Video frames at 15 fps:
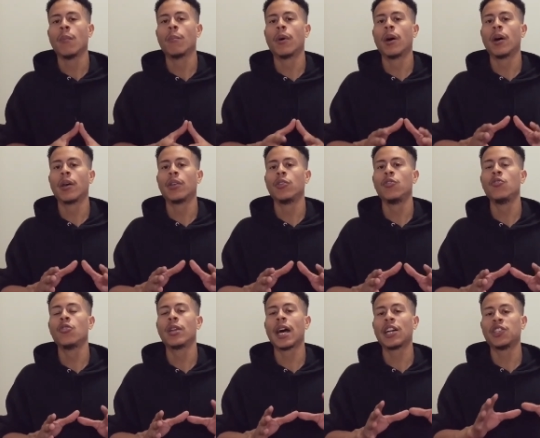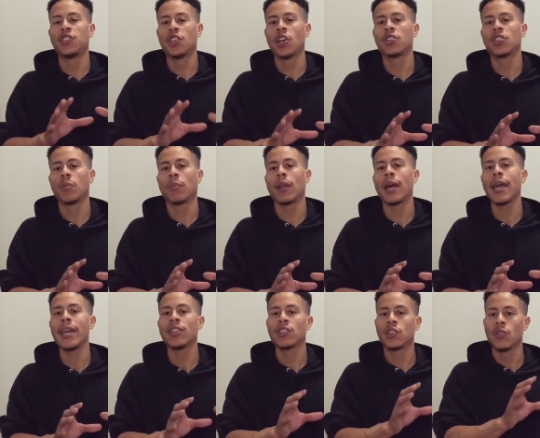But you do not judge the play
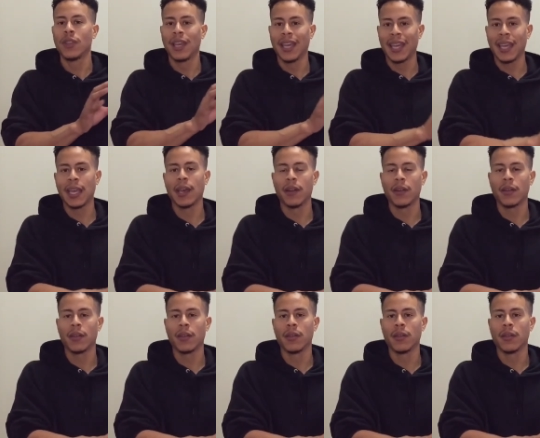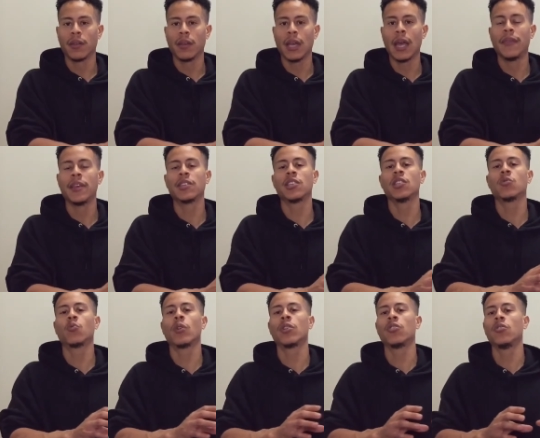until the end. And this
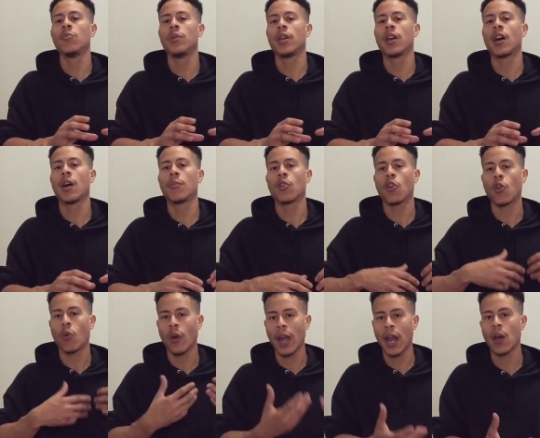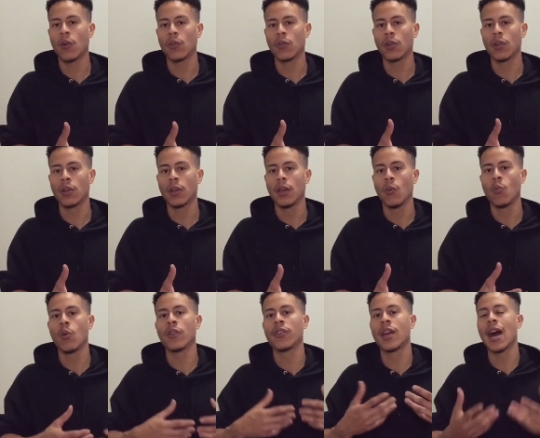is when you become crowned
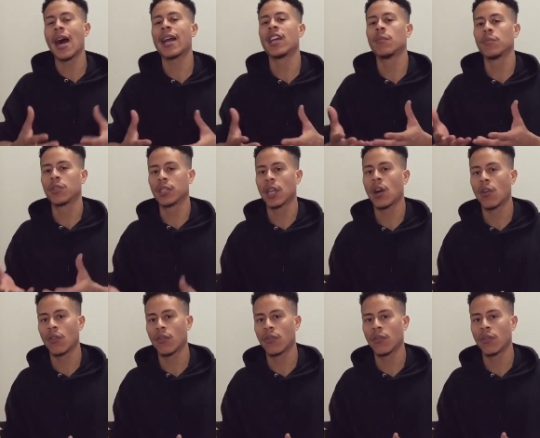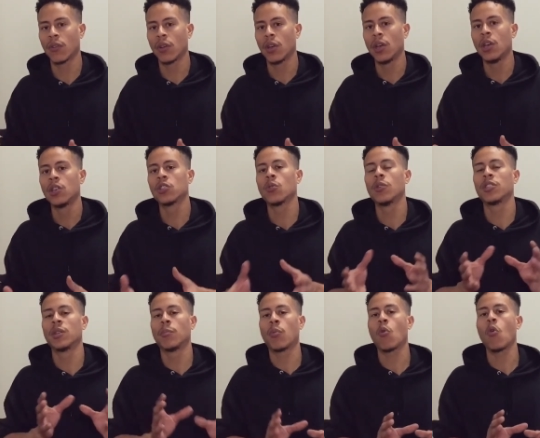with God Himself. So it's
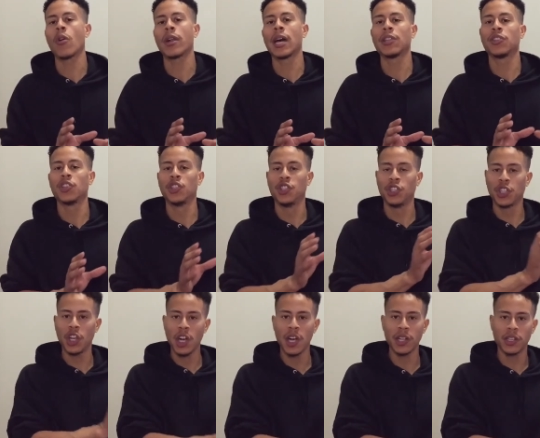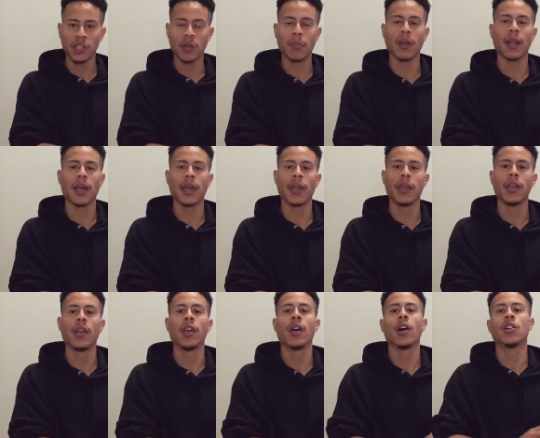important not to judge the play
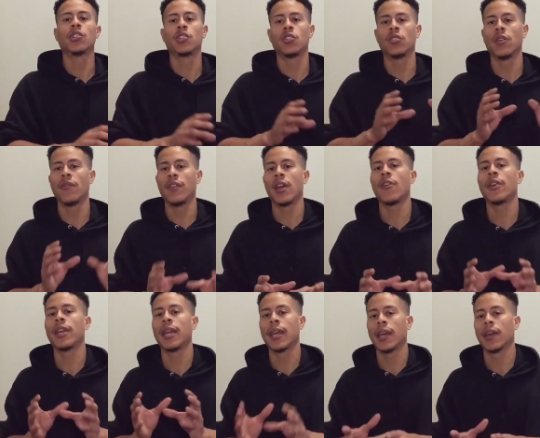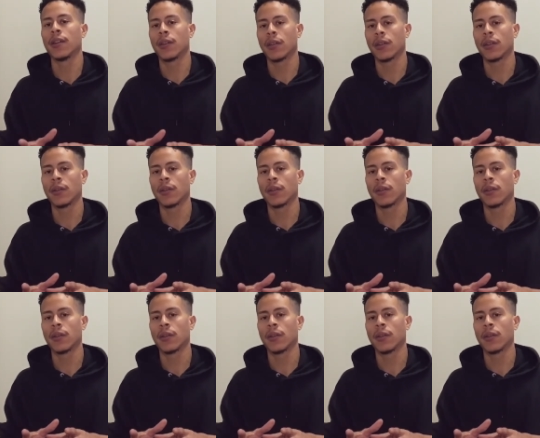until the very end.